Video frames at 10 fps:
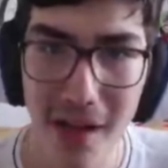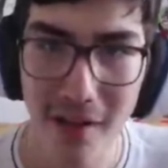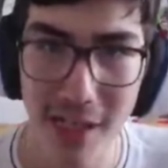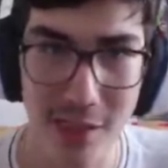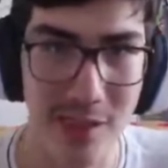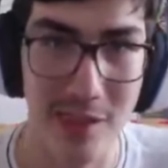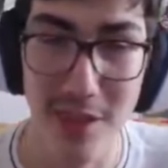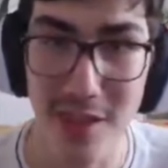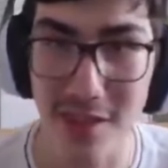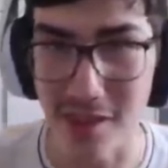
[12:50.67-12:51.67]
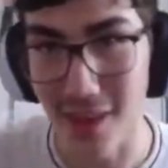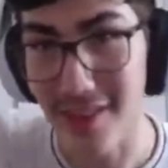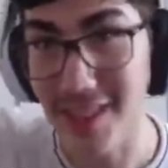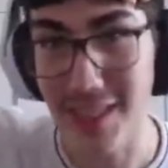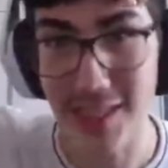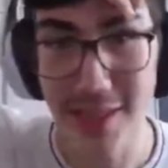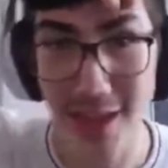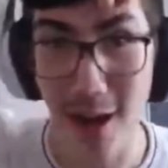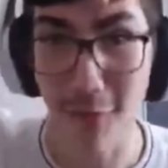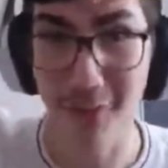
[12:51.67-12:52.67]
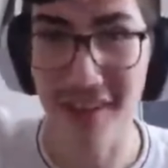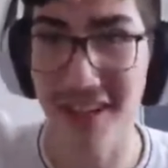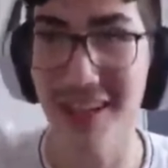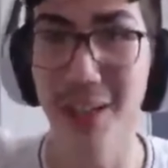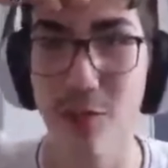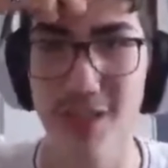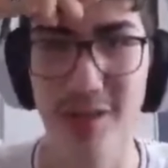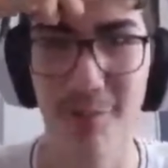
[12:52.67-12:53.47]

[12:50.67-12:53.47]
This is this is nothing like new Super.